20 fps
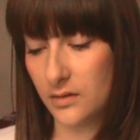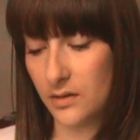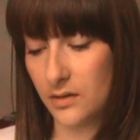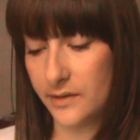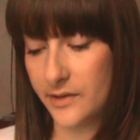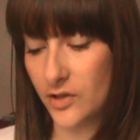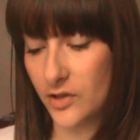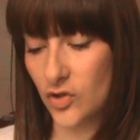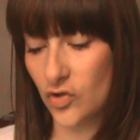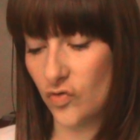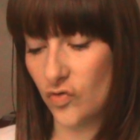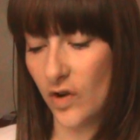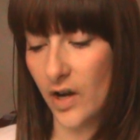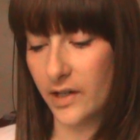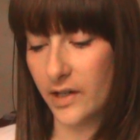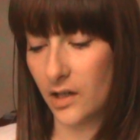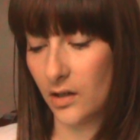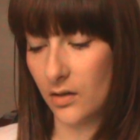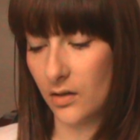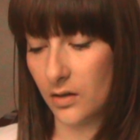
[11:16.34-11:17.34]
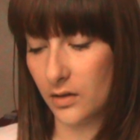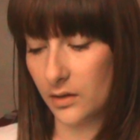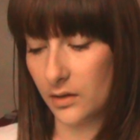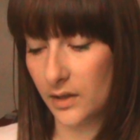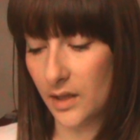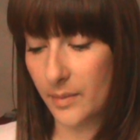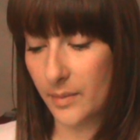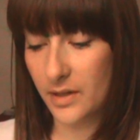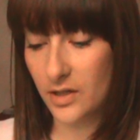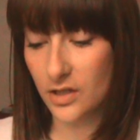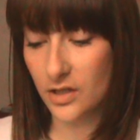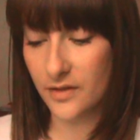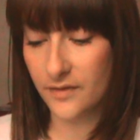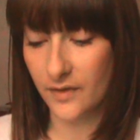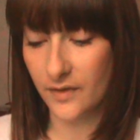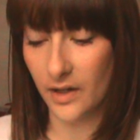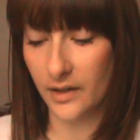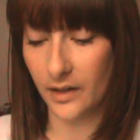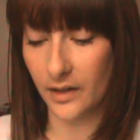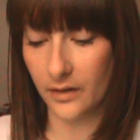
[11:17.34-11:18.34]
it's just dragging on. Let me just
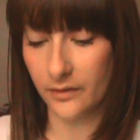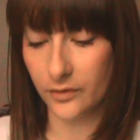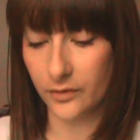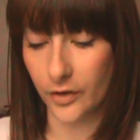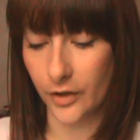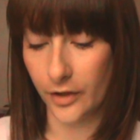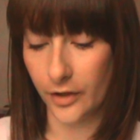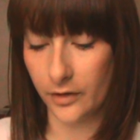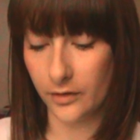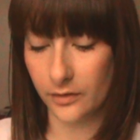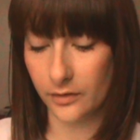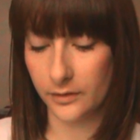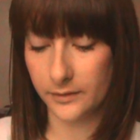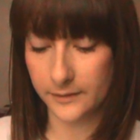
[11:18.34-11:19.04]
find out for you.